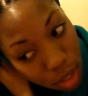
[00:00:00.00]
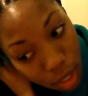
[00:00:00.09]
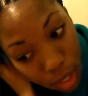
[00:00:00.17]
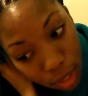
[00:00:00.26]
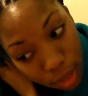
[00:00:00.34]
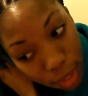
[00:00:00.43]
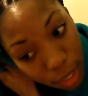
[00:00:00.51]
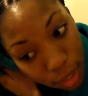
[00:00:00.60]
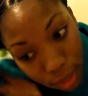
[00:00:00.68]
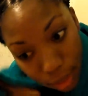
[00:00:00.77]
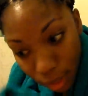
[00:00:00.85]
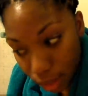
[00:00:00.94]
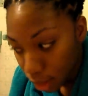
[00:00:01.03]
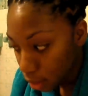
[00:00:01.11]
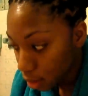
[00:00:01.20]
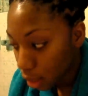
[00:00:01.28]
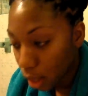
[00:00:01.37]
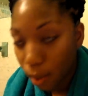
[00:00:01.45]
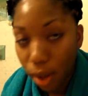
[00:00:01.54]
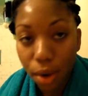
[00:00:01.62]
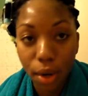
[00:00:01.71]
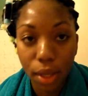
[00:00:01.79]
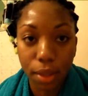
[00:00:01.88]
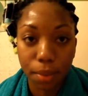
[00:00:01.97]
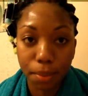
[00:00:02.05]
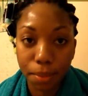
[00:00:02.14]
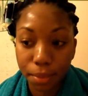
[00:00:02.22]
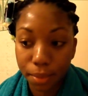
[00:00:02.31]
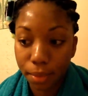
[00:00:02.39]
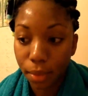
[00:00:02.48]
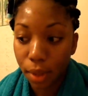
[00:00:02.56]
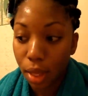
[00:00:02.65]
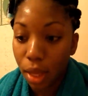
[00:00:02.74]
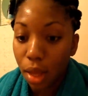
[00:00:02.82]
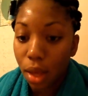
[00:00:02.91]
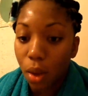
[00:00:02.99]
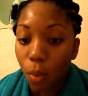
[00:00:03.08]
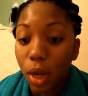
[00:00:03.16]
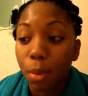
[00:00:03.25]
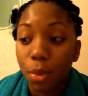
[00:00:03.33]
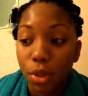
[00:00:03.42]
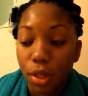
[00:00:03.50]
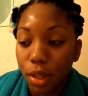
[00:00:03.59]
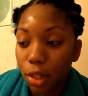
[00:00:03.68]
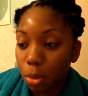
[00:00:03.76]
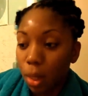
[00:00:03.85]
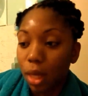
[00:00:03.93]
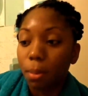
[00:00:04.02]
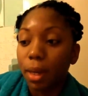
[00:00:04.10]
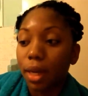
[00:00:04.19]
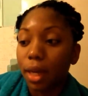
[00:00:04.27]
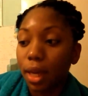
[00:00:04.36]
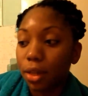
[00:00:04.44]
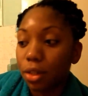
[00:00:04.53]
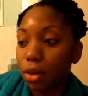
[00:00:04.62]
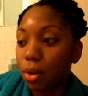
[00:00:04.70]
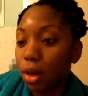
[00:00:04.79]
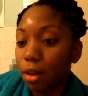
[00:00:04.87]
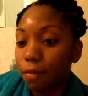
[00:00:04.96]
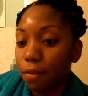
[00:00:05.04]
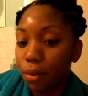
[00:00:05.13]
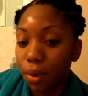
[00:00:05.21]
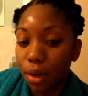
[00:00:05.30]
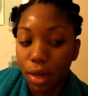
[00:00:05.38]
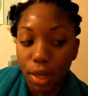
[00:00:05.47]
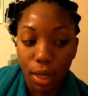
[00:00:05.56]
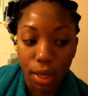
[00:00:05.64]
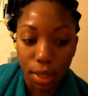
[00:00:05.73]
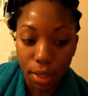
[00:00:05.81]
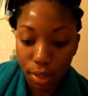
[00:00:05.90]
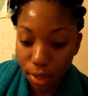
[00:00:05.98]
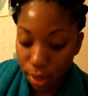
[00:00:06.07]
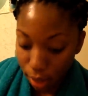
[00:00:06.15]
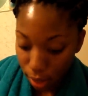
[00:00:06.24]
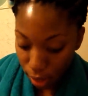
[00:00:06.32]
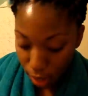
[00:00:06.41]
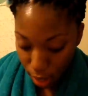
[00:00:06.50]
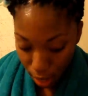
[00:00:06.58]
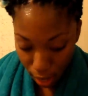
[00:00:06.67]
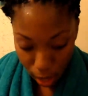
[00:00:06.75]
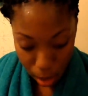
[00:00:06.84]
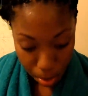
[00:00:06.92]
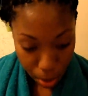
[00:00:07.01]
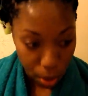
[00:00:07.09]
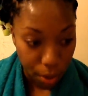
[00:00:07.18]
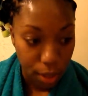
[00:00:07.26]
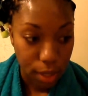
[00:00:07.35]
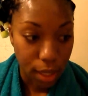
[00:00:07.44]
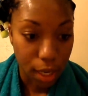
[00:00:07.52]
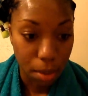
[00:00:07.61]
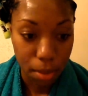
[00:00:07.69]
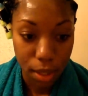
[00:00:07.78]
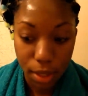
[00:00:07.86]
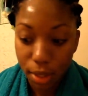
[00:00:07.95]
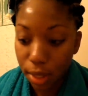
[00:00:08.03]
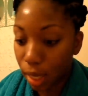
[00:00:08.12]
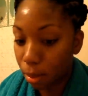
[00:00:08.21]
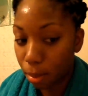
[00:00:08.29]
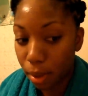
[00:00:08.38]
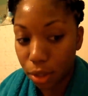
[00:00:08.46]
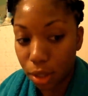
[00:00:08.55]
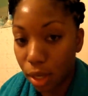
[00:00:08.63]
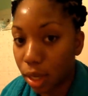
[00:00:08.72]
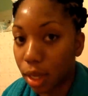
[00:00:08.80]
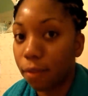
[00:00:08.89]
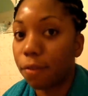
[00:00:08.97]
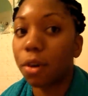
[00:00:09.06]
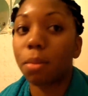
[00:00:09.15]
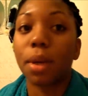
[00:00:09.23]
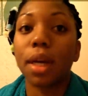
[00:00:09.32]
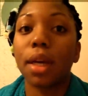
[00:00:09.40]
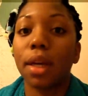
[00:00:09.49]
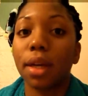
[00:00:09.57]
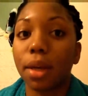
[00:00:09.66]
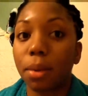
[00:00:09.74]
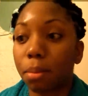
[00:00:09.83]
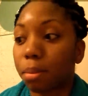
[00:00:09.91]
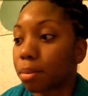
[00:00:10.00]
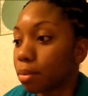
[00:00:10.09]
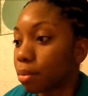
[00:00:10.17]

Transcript: And that is how I curl it. What I'm using the Jamaican Black Castor Oil for is, I pour it down my scalp. I'm actually looking for my um.